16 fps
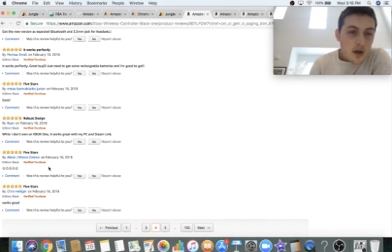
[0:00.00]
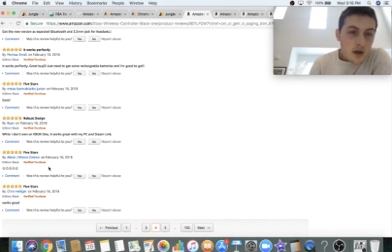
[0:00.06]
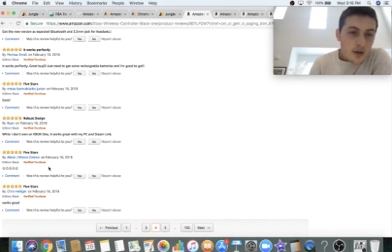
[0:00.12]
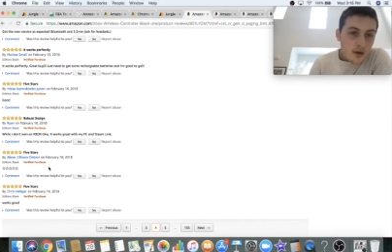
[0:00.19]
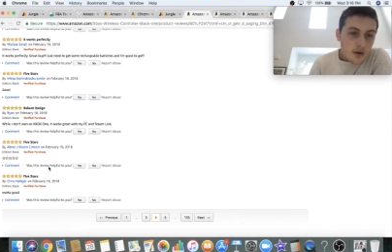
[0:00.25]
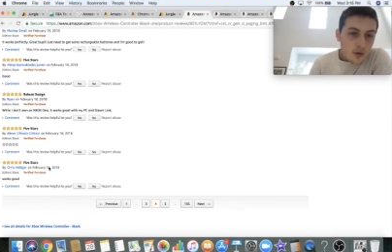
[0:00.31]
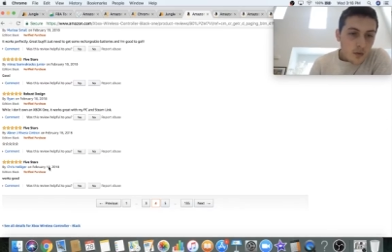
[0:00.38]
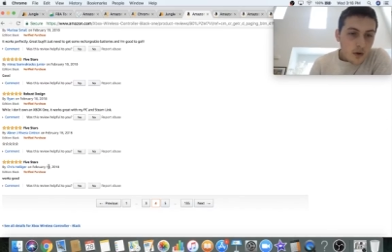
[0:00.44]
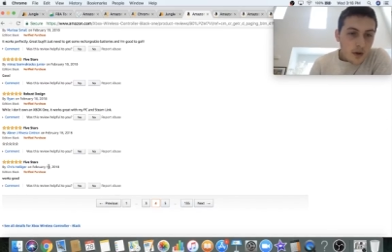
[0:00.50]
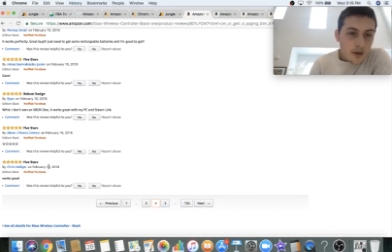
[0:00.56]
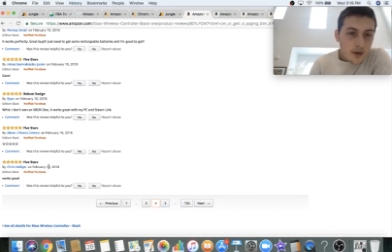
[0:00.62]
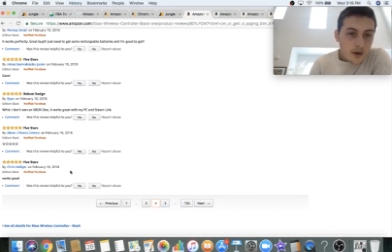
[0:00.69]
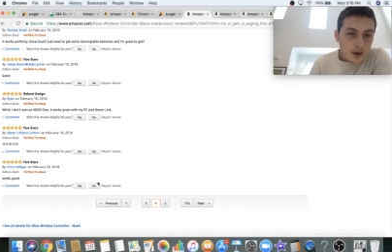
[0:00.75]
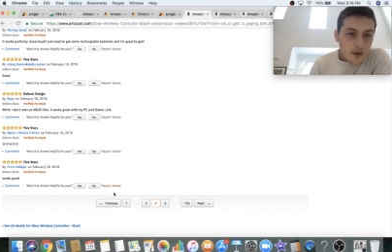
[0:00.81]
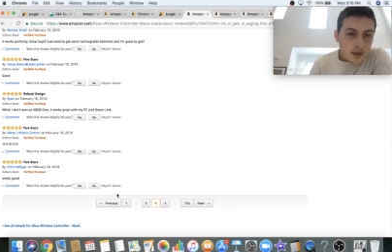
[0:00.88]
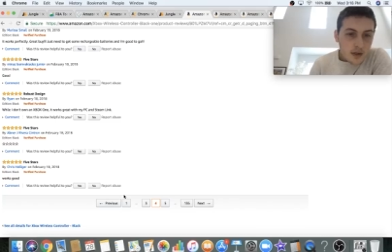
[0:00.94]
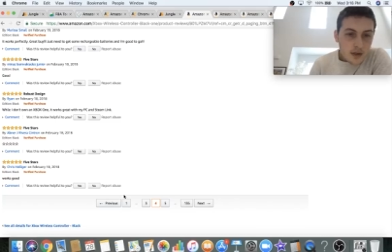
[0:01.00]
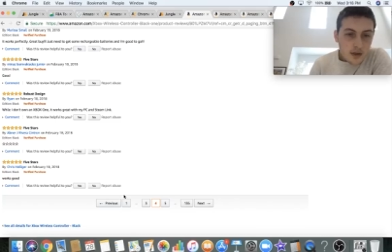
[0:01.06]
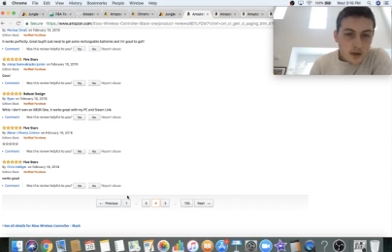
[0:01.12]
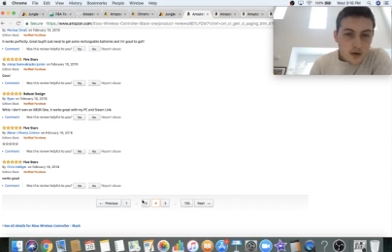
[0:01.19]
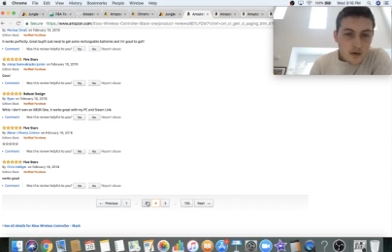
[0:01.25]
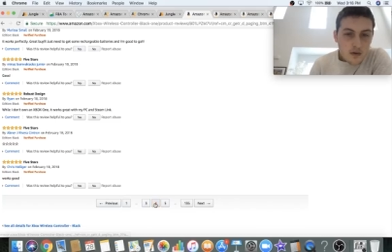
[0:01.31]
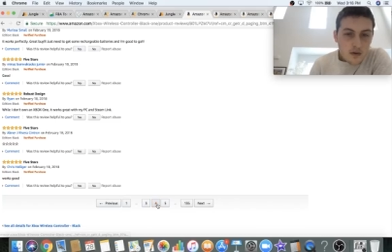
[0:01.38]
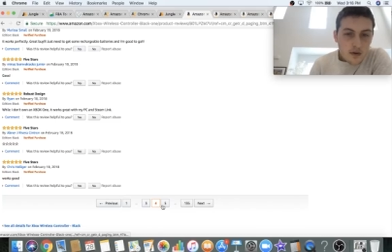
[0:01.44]
31,
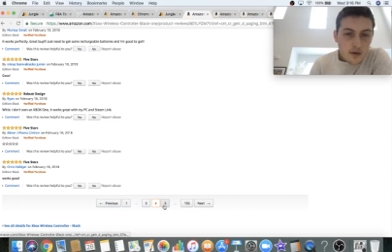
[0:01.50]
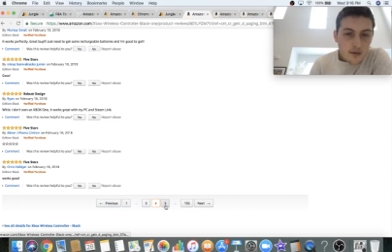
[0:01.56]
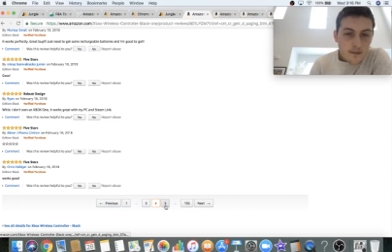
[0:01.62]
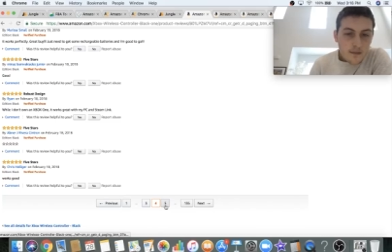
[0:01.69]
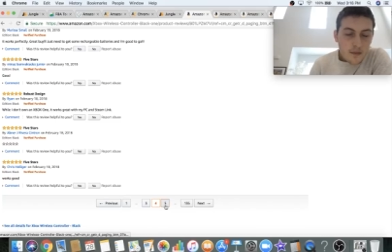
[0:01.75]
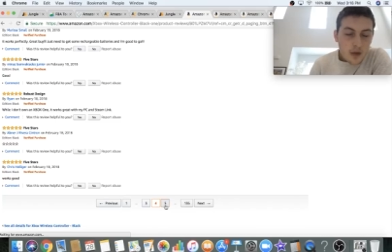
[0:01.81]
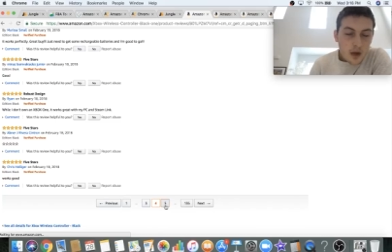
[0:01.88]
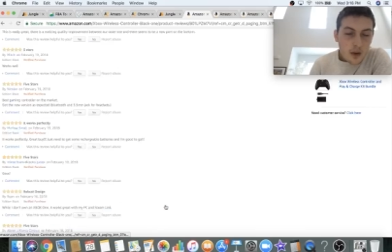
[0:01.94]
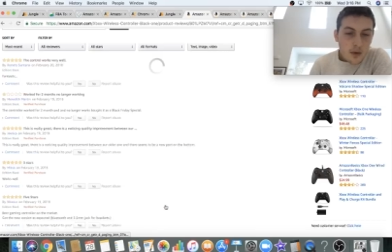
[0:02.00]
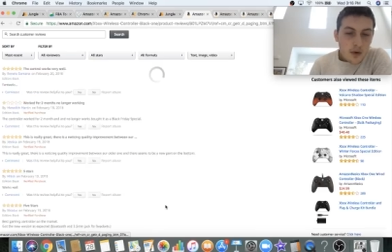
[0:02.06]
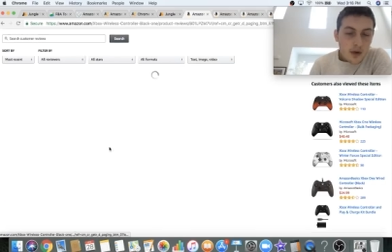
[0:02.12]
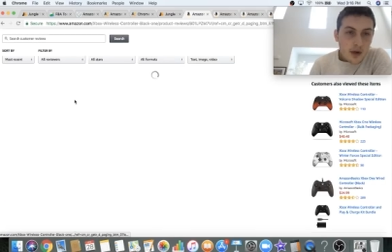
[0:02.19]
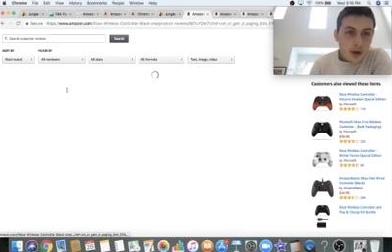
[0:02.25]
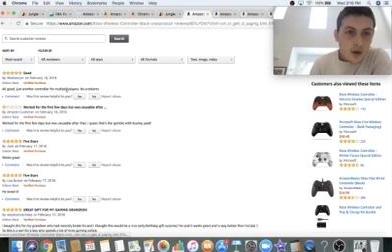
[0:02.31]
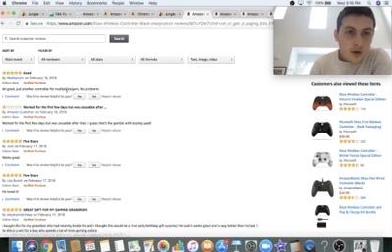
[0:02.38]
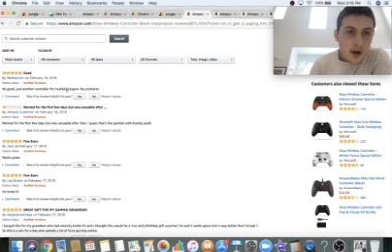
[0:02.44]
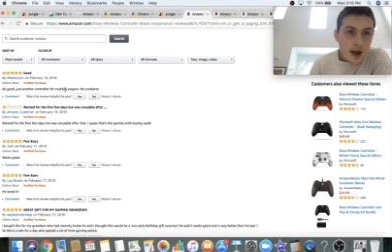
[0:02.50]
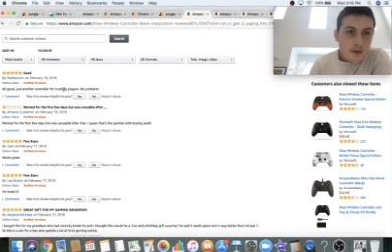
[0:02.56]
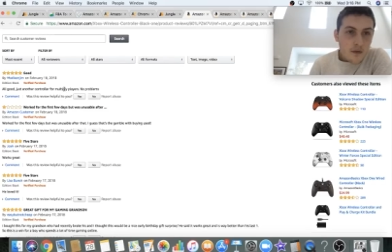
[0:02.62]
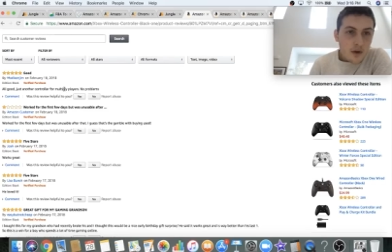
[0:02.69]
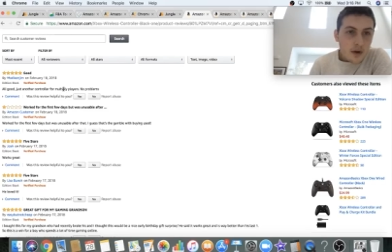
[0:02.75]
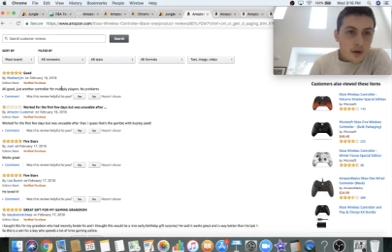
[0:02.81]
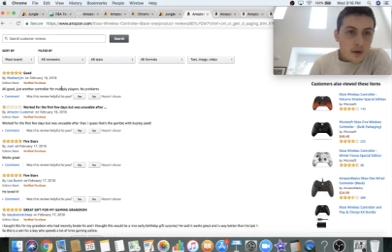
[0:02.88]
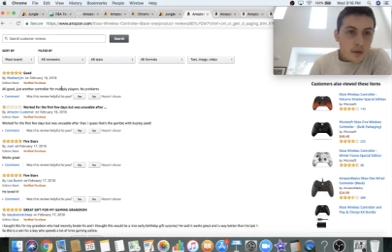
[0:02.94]
32. I'm only going to go
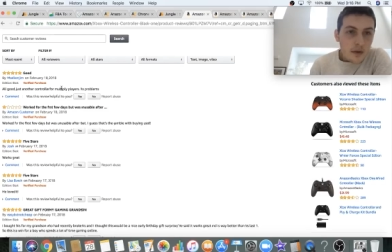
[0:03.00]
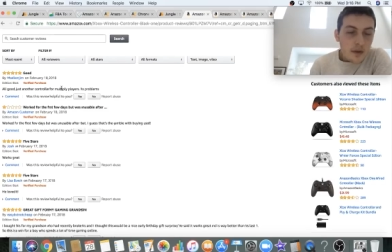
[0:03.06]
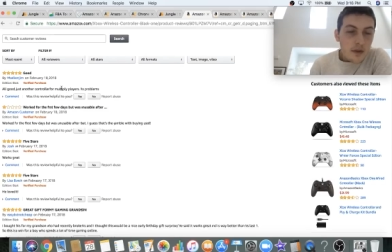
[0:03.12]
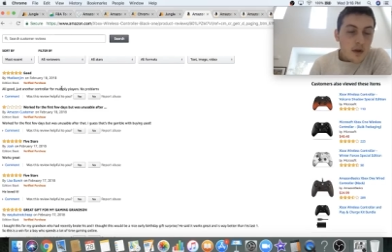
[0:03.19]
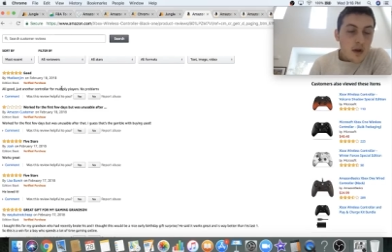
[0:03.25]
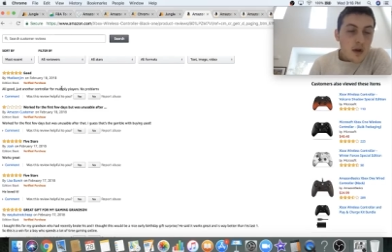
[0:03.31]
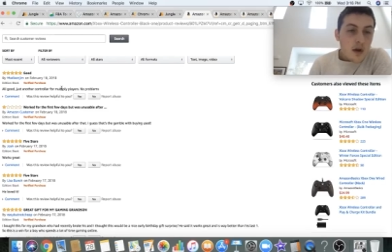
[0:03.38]
halfway of the month.